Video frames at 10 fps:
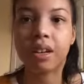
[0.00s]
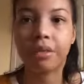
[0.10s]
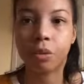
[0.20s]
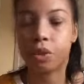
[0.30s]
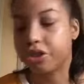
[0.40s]
I
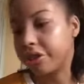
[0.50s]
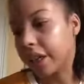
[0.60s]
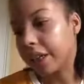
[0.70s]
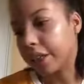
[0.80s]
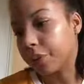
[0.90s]
never watched
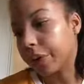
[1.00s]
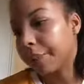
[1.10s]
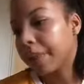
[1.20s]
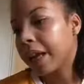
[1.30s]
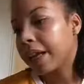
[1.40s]
that anyway.
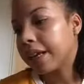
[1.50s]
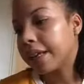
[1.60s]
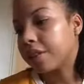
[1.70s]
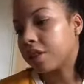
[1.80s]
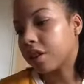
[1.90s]

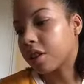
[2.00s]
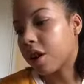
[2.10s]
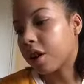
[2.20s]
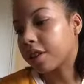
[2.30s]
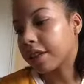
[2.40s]
Leads the
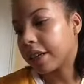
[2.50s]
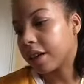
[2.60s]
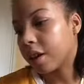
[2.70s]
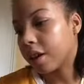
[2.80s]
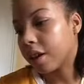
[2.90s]
cast
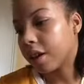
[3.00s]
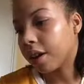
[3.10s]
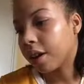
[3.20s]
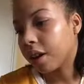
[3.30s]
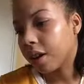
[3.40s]
in
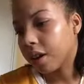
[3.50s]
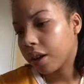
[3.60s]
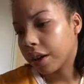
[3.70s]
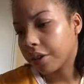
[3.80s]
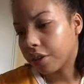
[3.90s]
her
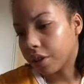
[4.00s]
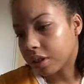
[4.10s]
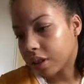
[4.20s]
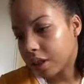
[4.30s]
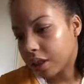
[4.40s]
in
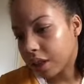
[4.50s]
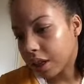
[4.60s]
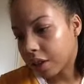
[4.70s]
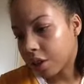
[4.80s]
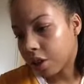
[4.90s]
the
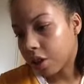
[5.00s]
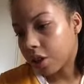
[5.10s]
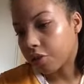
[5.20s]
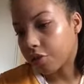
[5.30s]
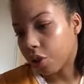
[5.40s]

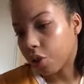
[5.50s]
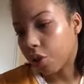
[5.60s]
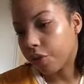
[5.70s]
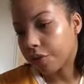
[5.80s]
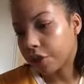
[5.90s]
particular role
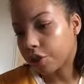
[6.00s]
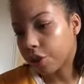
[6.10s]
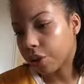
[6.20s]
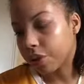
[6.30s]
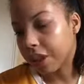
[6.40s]
of the
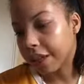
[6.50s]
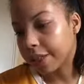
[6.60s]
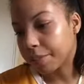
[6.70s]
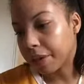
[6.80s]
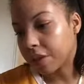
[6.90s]
show that
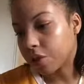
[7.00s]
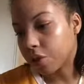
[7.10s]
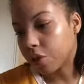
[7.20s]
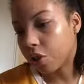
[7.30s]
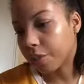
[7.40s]
is based
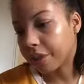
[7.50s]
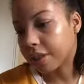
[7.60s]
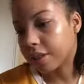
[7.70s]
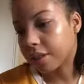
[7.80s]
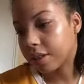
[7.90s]
on comic
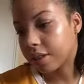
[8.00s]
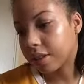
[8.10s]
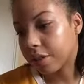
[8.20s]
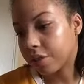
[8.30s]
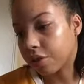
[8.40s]

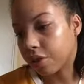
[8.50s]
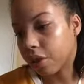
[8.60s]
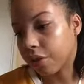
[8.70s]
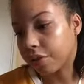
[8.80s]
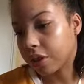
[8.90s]
series
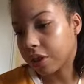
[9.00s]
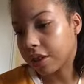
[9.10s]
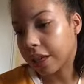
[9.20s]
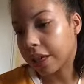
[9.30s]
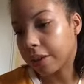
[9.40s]
of the
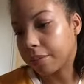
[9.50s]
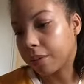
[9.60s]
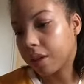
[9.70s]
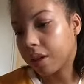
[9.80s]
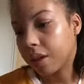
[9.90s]

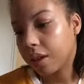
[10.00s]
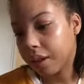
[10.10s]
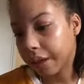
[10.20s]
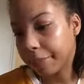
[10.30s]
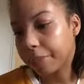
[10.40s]
same
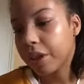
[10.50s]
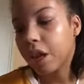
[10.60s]
name.